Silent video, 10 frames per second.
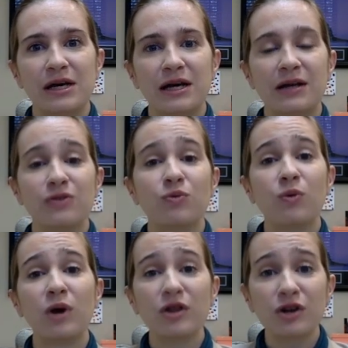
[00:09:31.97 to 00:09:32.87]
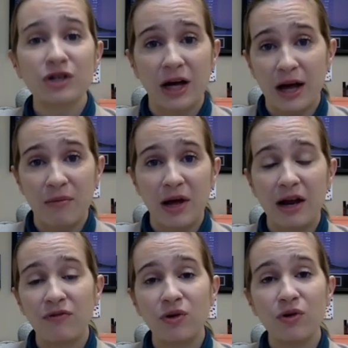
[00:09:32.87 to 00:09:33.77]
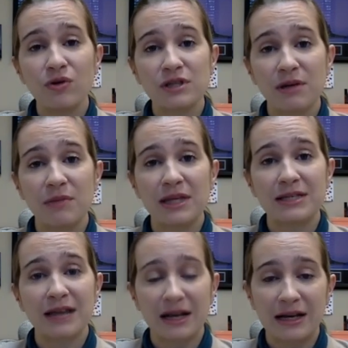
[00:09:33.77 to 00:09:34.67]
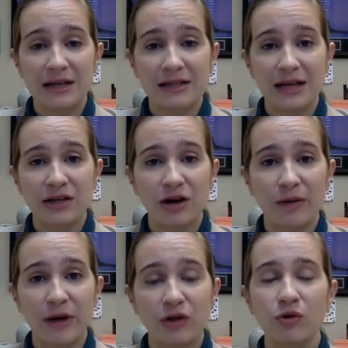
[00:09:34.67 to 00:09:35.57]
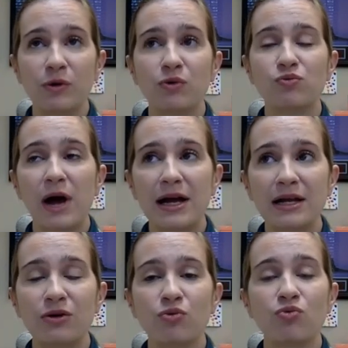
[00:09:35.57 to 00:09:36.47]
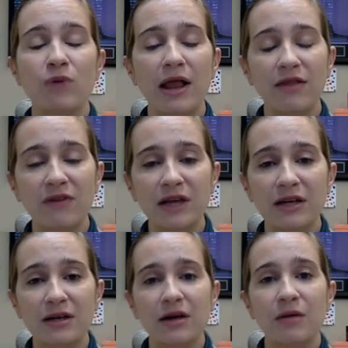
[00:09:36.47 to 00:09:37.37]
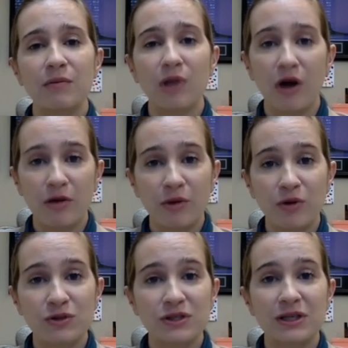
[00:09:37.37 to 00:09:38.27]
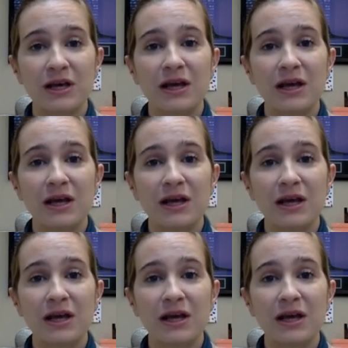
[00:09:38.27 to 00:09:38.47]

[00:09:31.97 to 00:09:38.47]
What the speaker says: It is worth your time, and if you use some of these techniques that I talked about, you'll be writing relevant blog posts